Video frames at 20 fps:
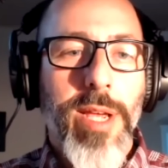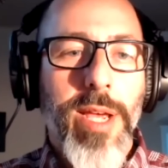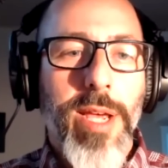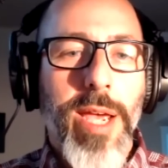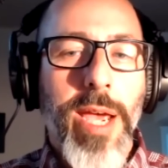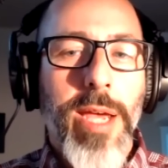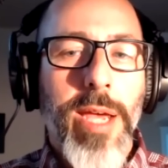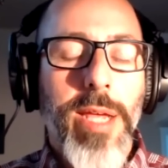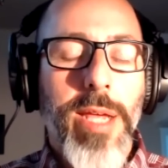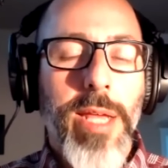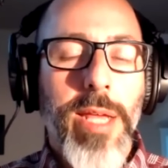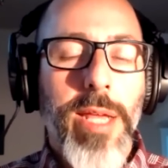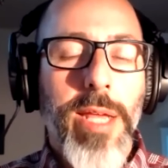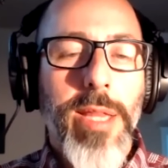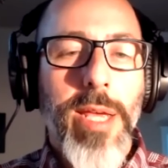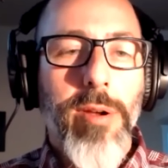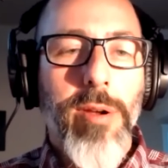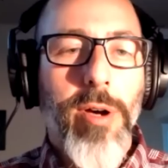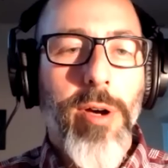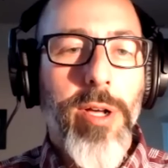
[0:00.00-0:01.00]
And
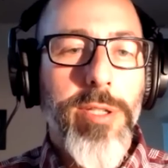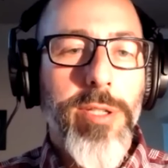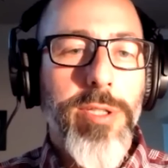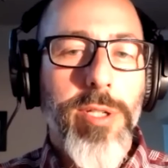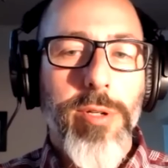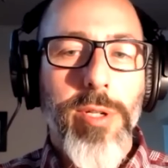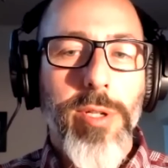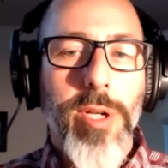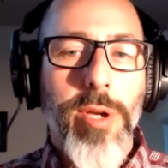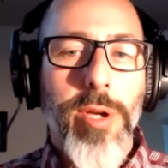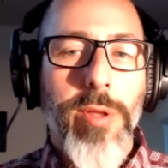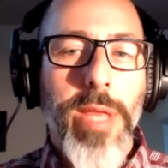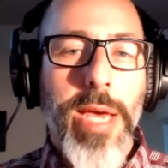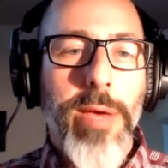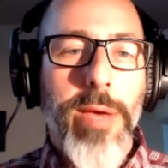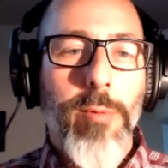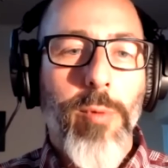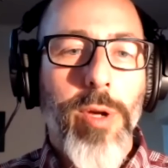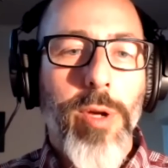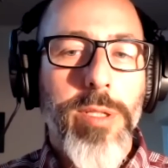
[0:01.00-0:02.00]
then also,
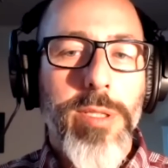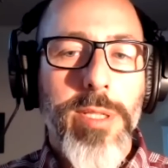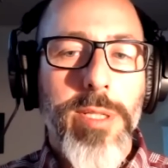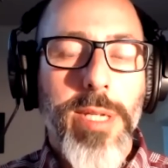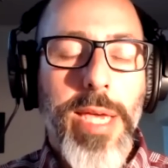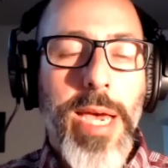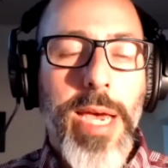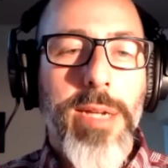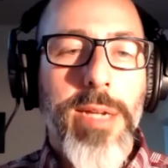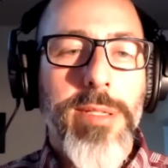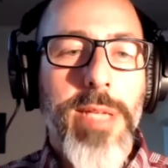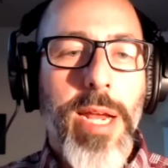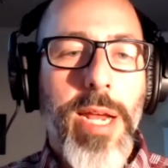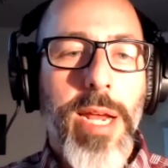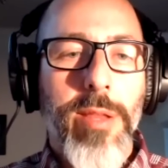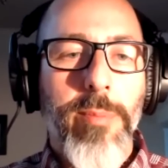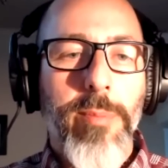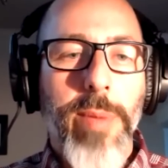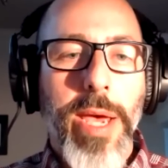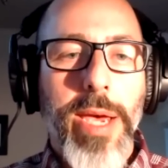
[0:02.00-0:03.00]
that once the cat is out
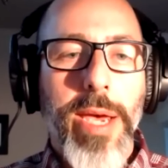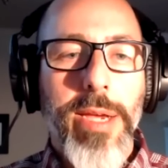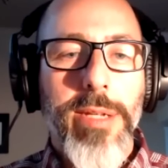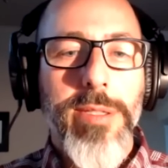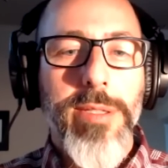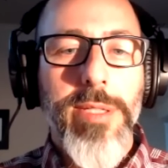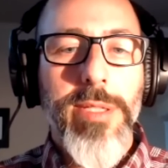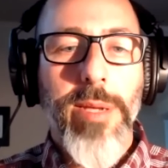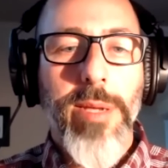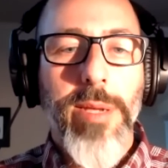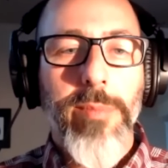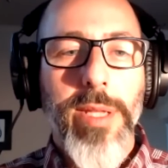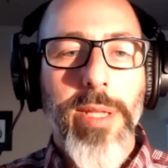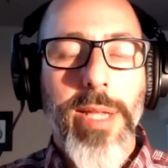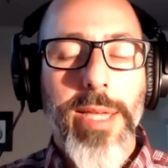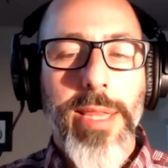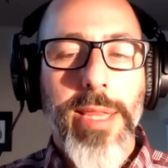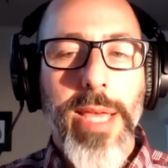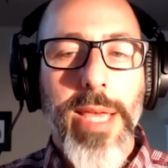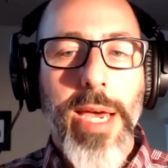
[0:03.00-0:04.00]
of the bag and something
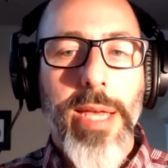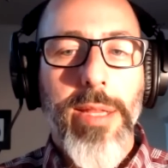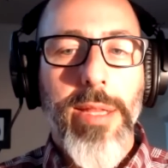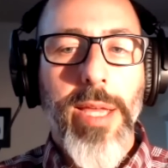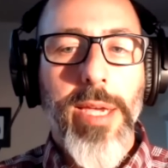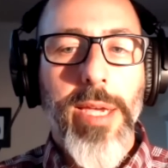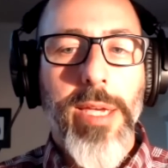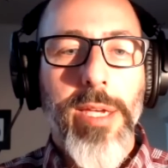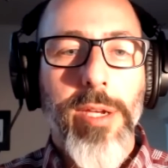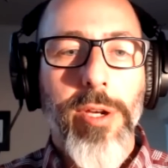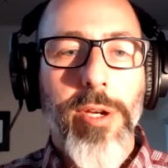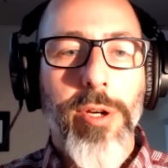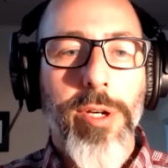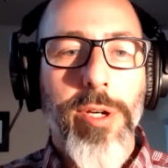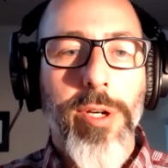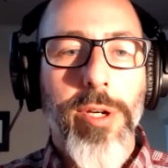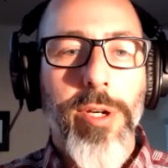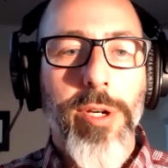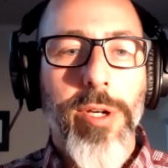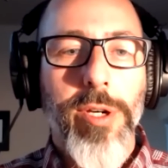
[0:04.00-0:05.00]
like that, like it
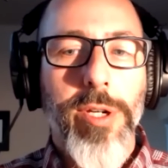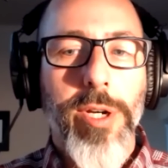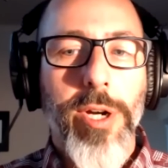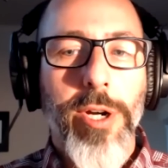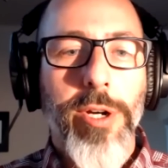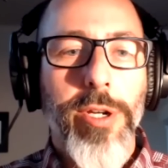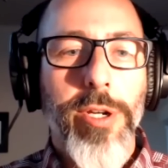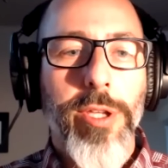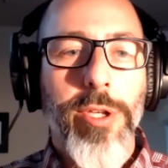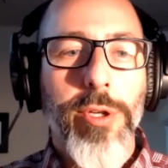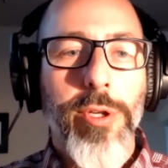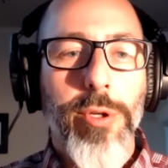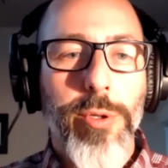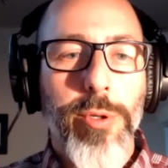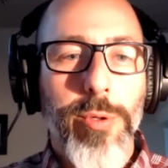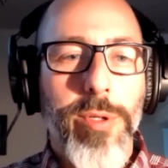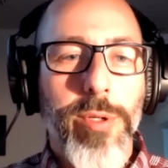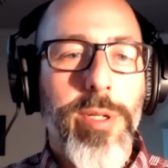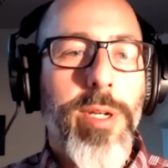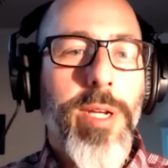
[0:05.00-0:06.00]
could hurt
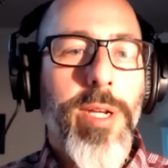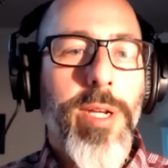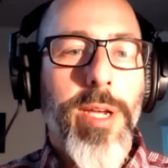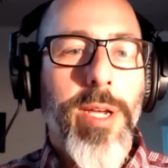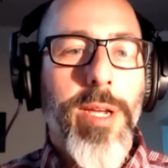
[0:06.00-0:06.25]
you.